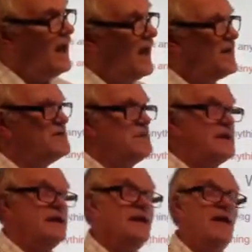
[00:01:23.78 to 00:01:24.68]
You
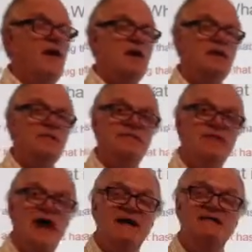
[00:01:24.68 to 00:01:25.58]
might get an argument
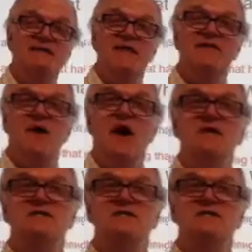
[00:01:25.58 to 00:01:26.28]
that there are